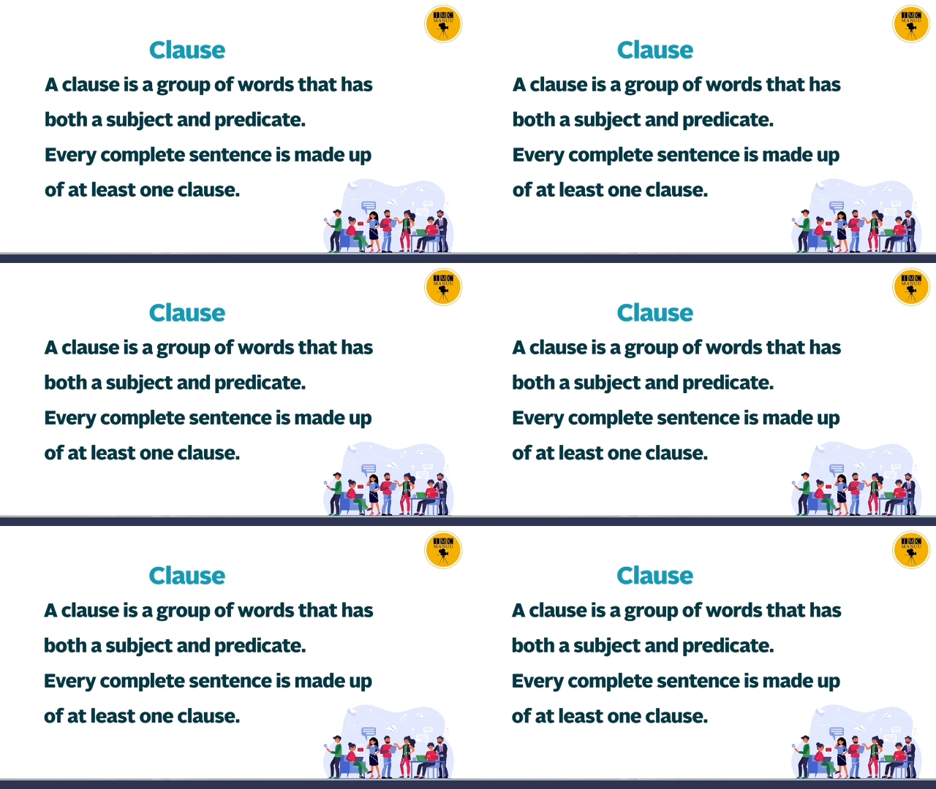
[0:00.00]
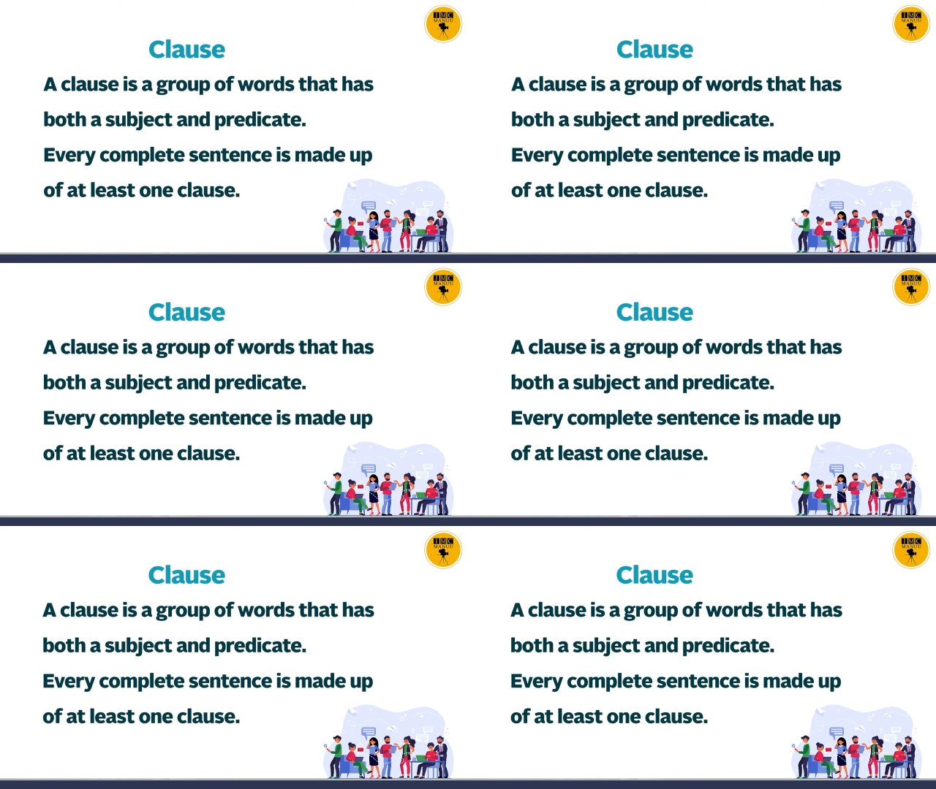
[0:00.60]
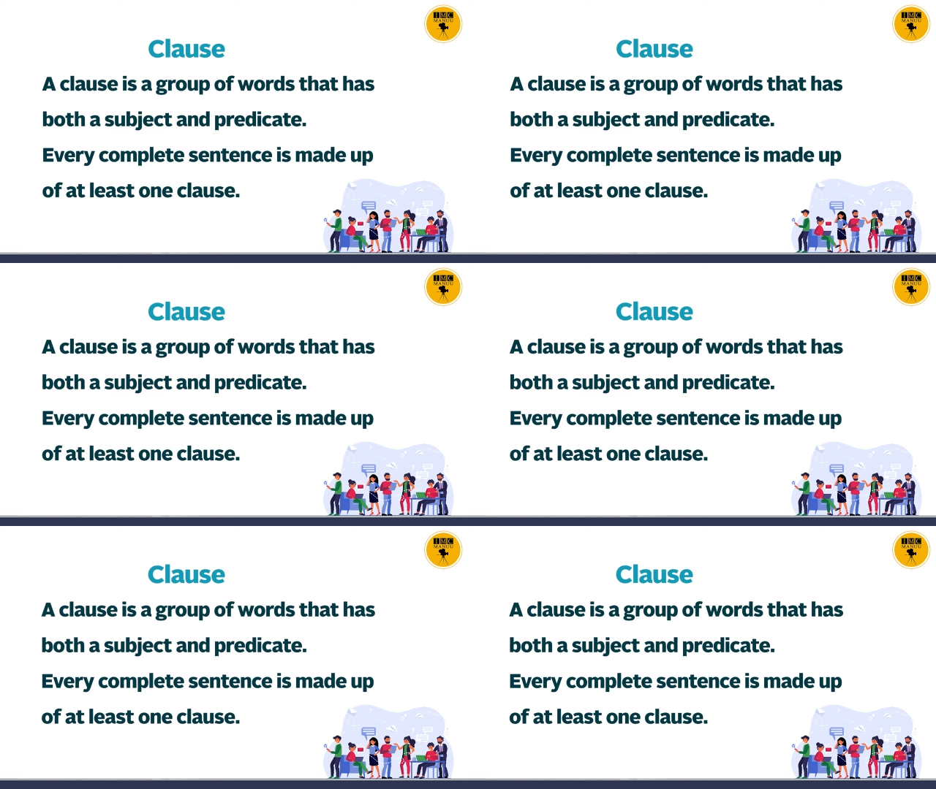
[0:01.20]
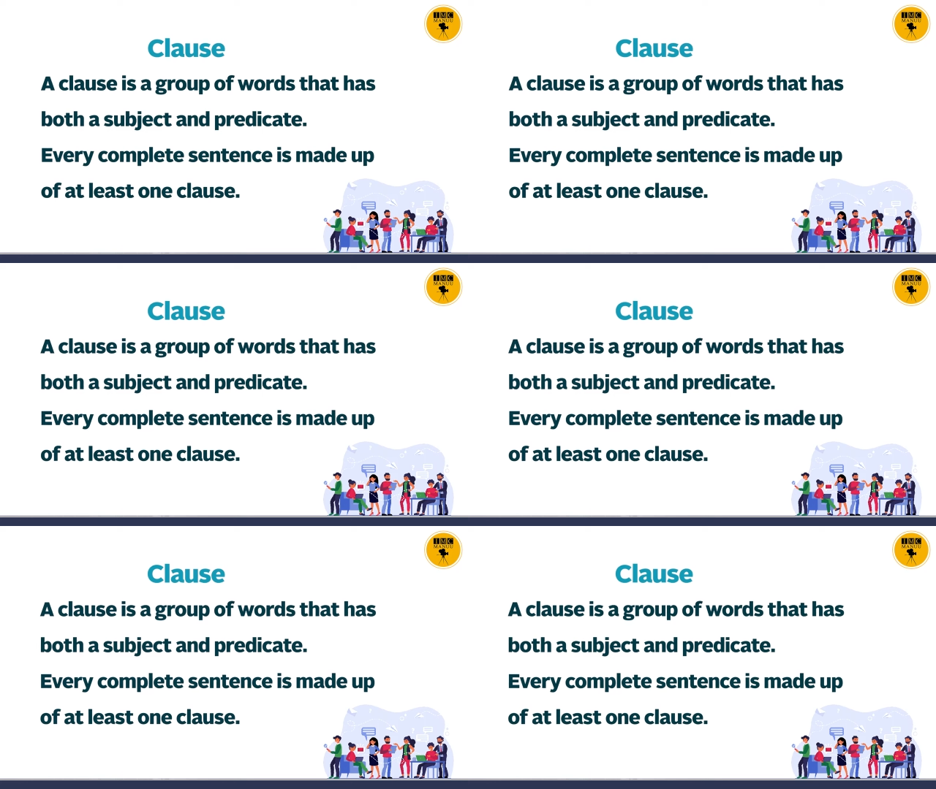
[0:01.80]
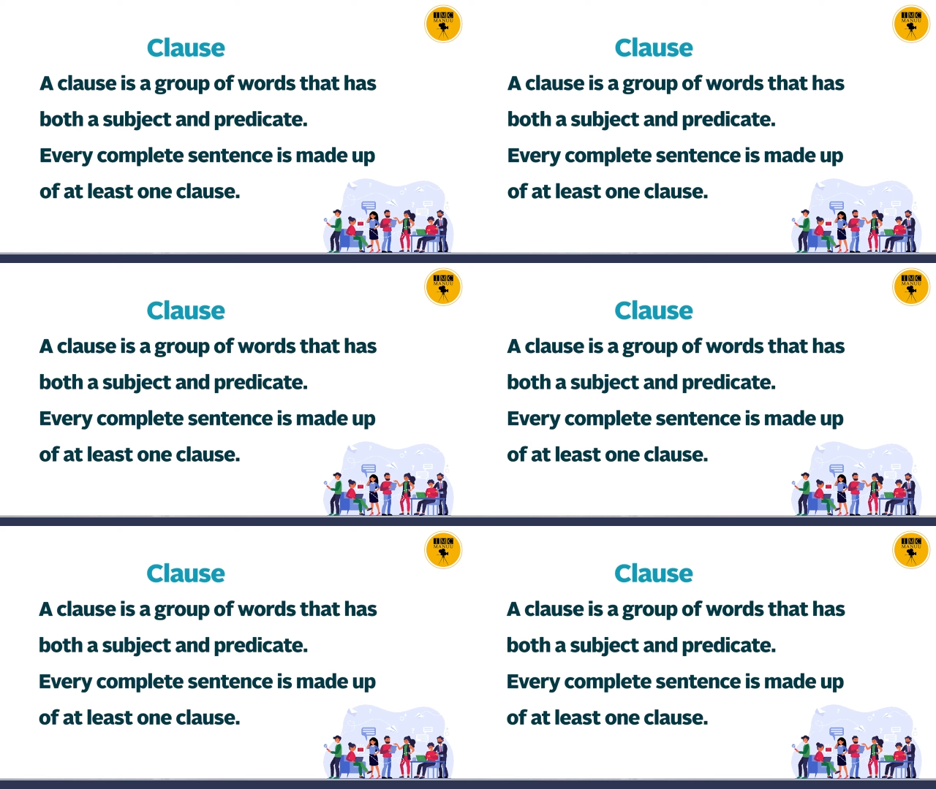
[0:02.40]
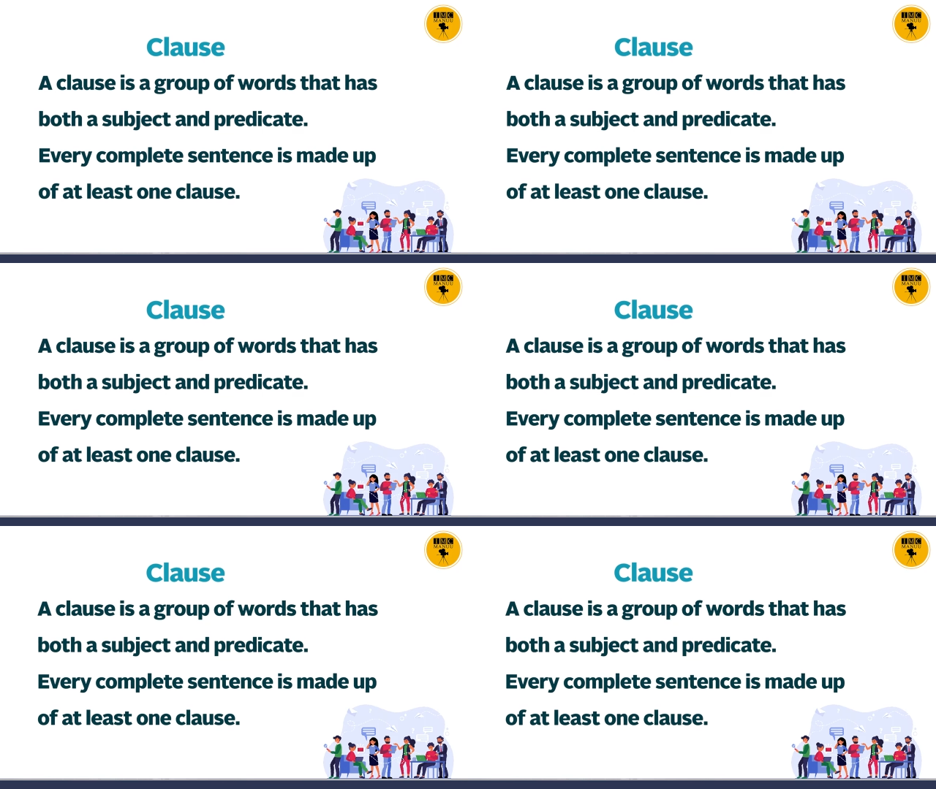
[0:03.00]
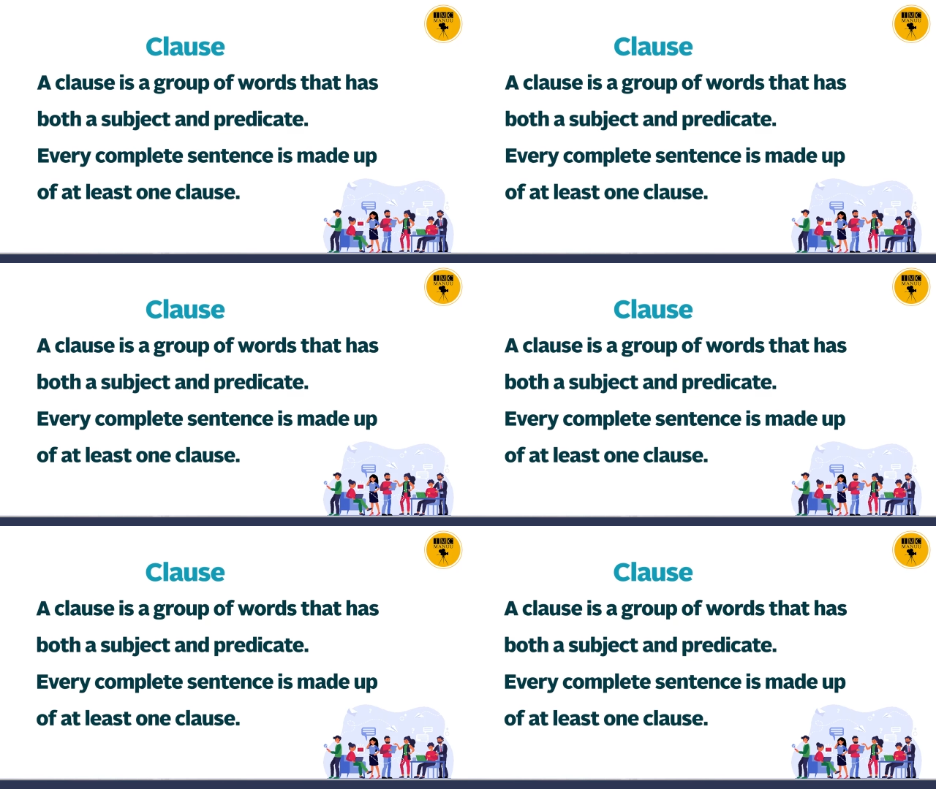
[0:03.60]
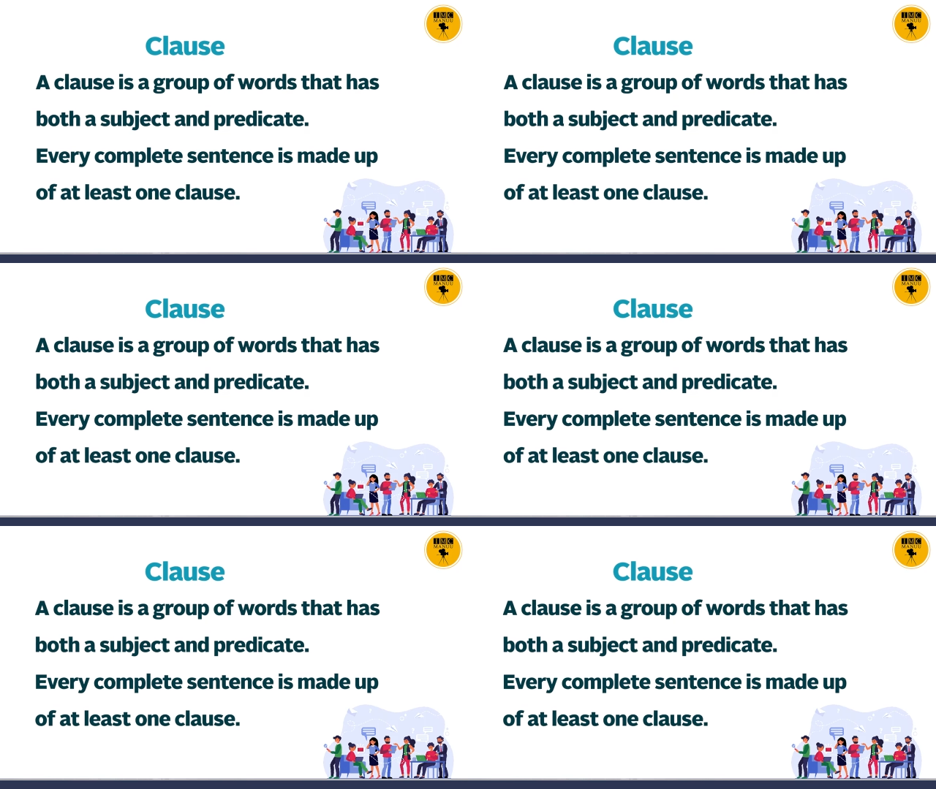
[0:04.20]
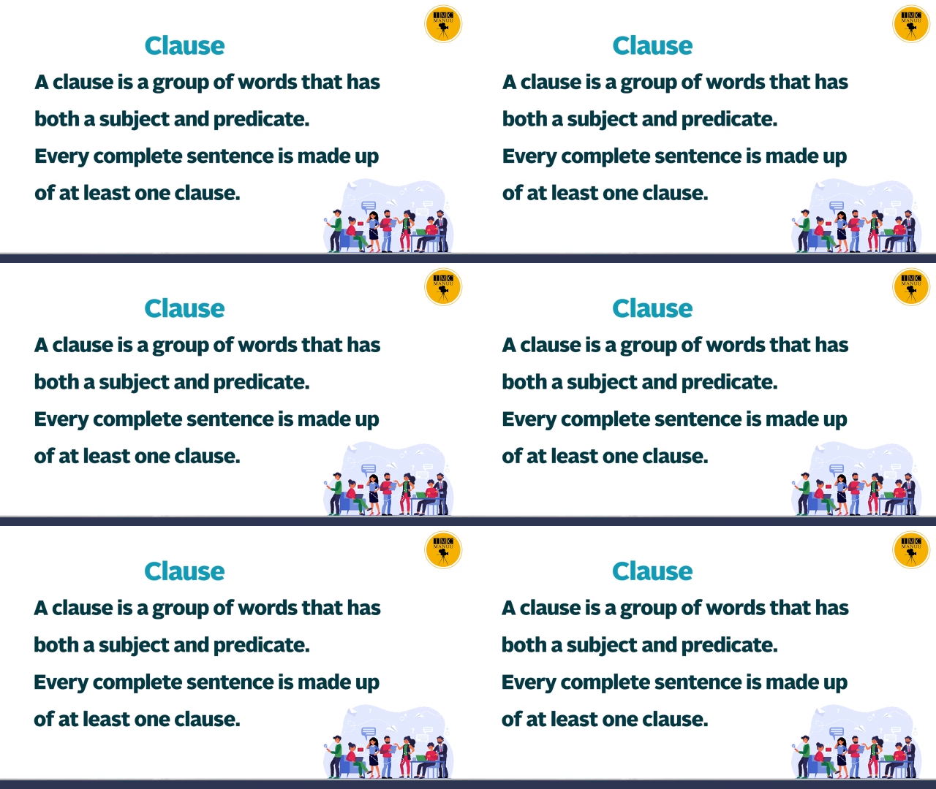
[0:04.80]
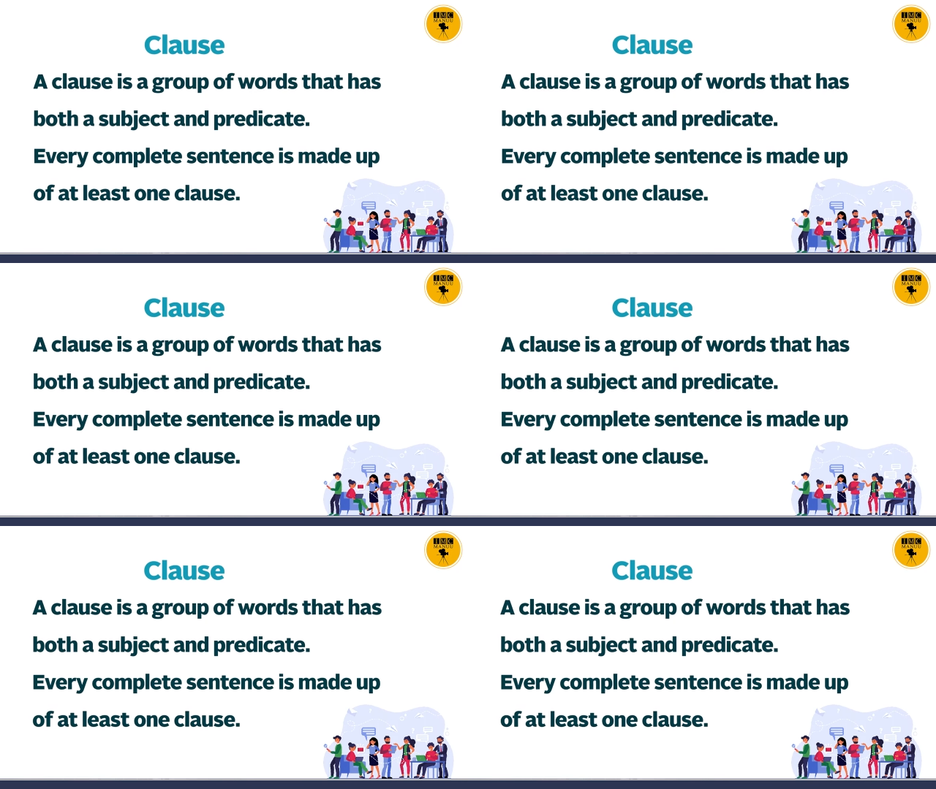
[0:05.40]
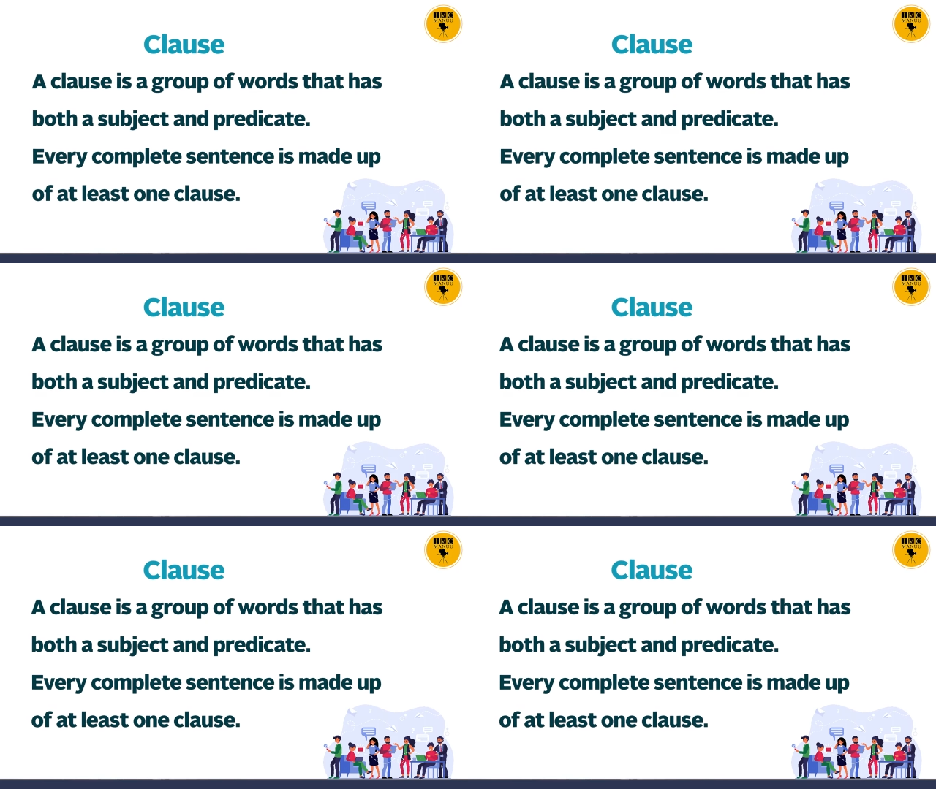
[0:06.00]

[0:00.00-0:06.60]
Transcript: Nobody's mouth can be seen.